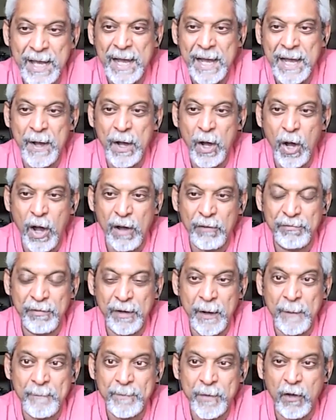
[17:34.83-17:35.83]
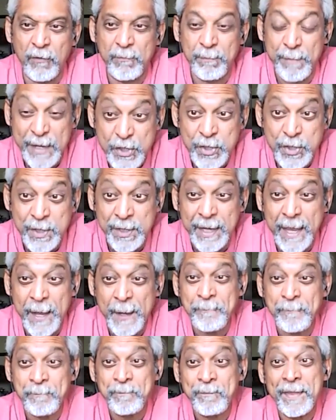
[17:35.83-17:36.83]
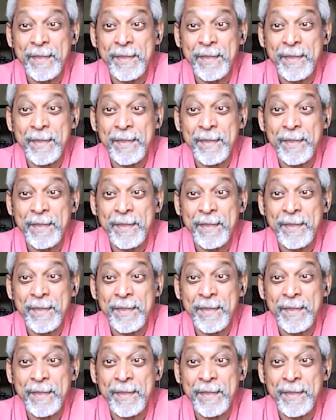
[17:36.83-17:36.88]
uh, of, um, of patient care.